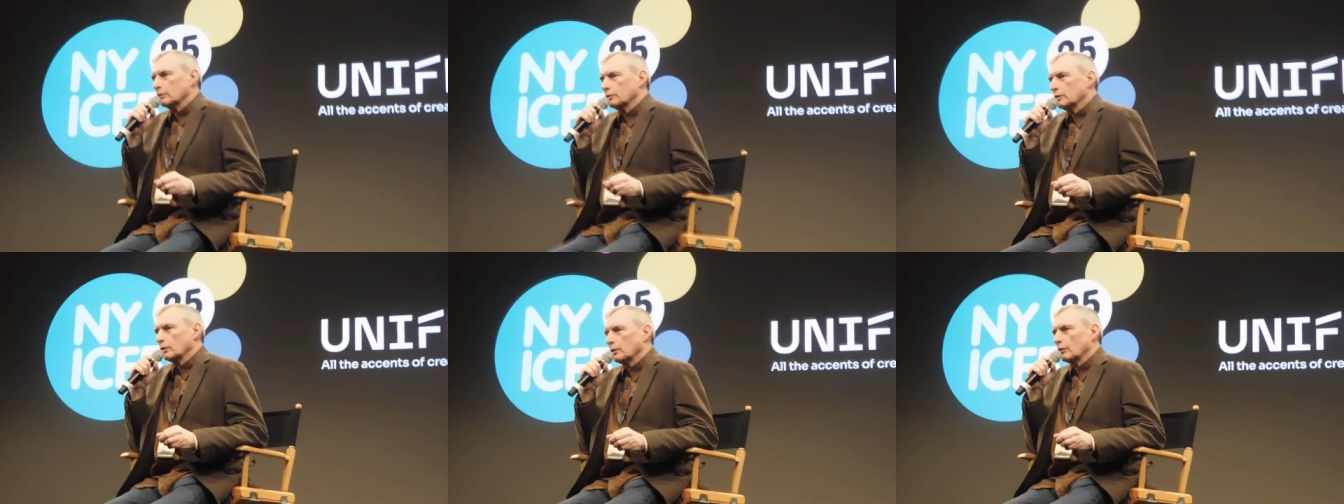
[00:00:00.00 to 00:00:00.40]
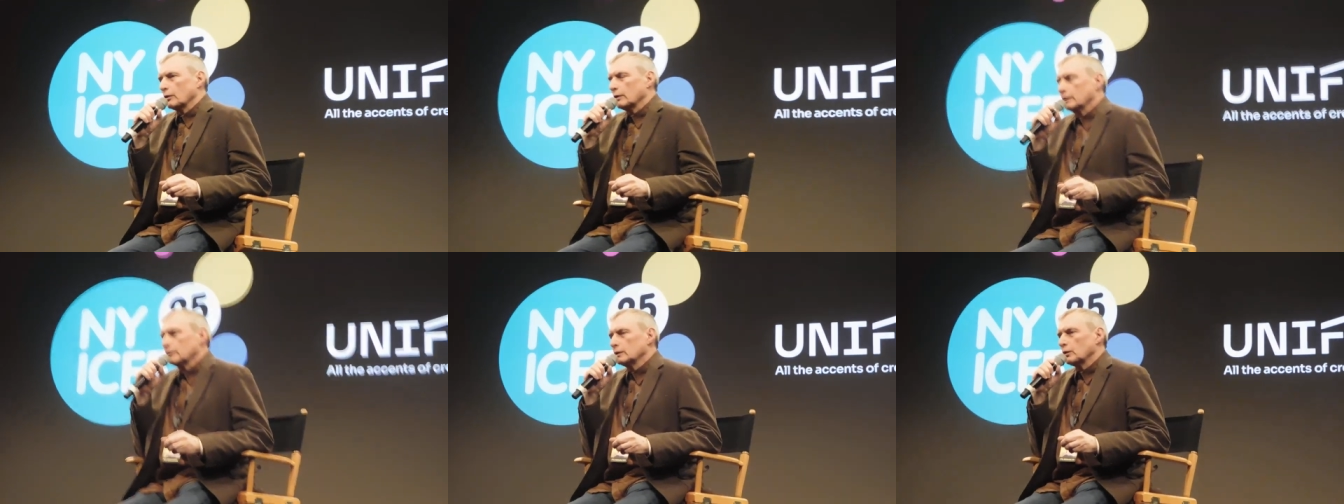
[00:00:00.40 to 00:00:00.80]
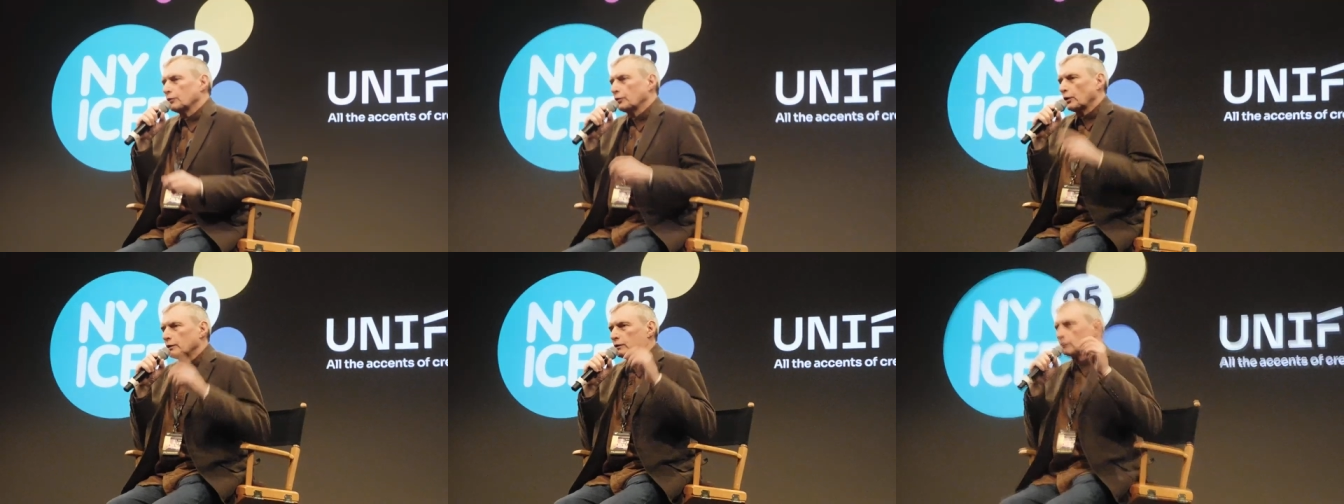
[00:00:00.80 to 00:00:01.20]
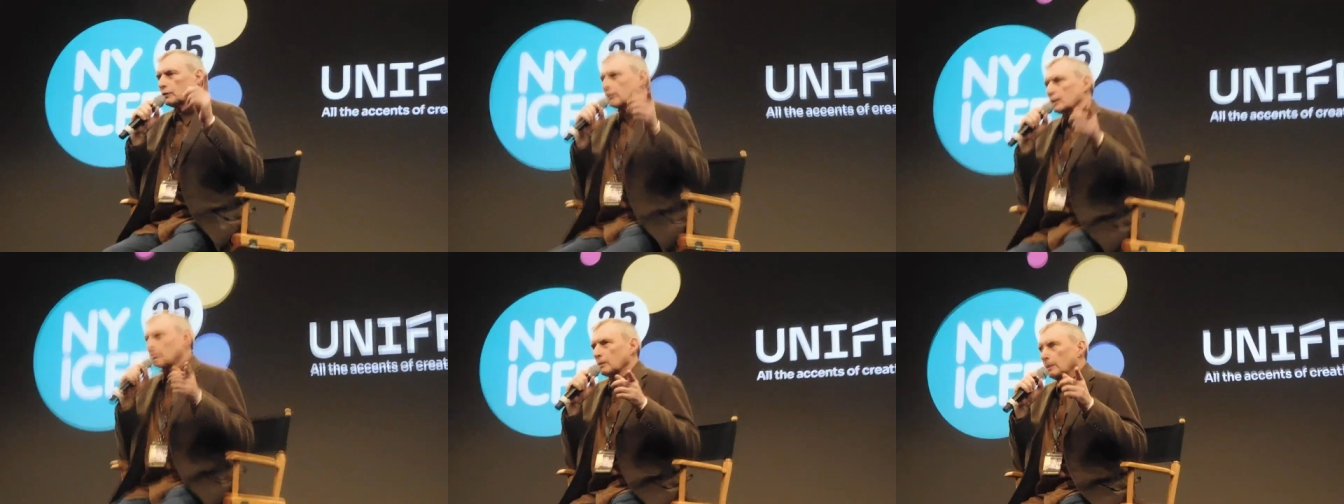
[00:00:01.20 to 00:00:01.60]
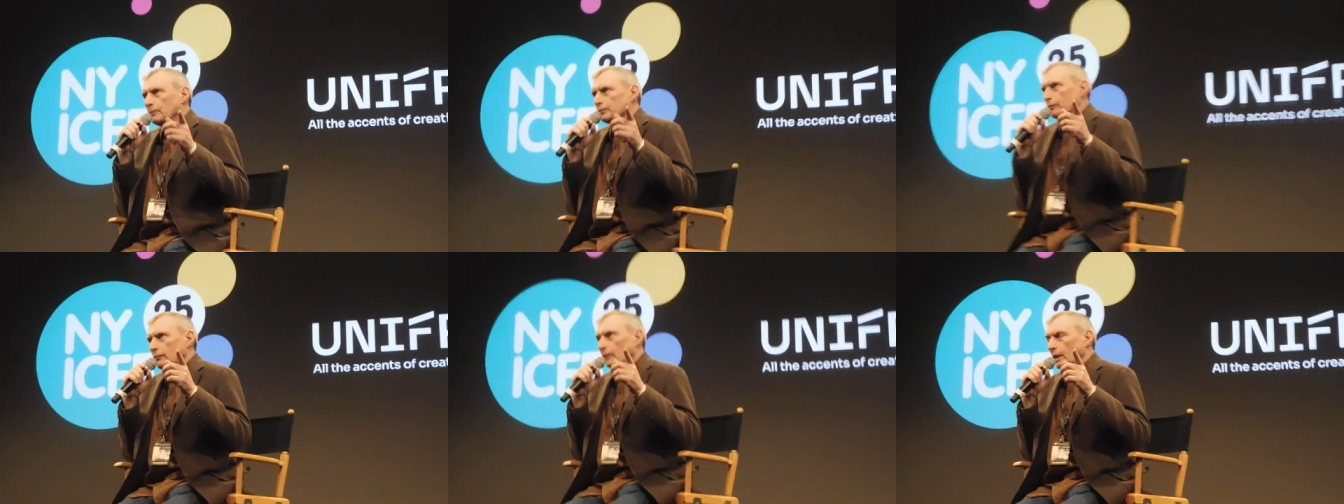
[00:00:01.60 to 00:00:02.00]
No. In the first film,
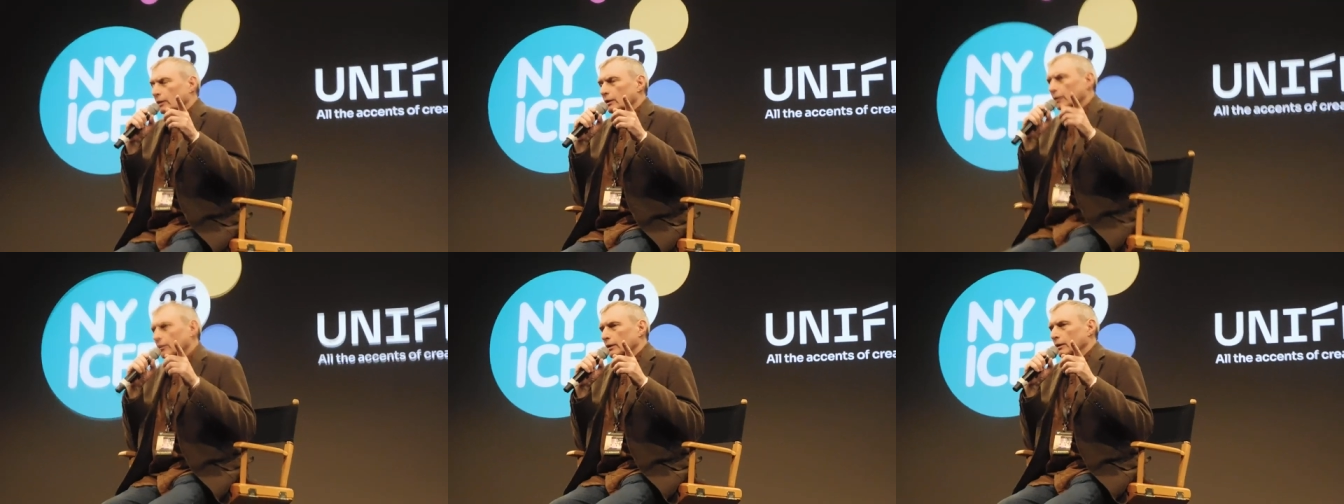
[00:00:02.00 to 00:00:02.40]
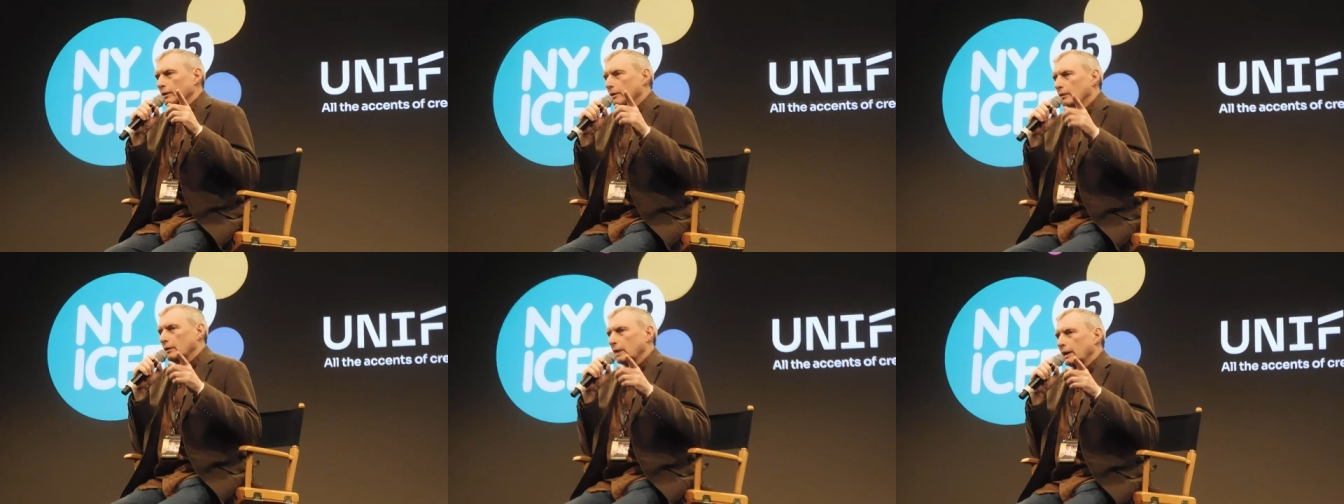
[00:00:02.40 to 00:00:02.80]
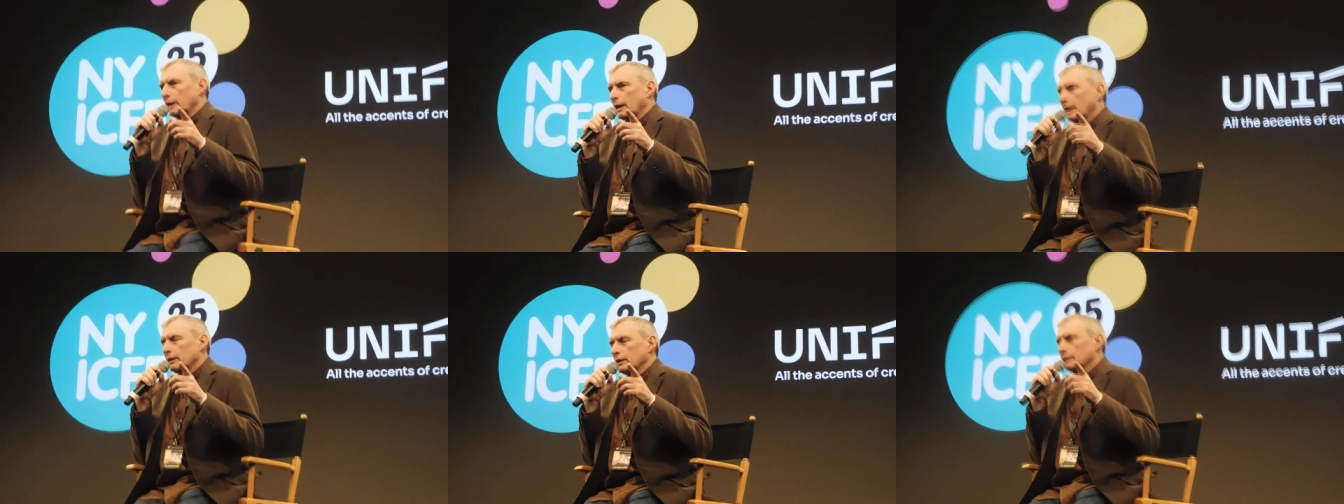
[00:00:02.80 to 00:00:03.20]
uh, eh,